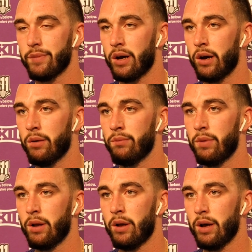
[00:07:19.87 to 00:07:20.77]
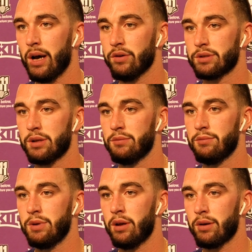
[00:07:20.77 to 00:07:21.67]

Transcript: Um, I was going, you know,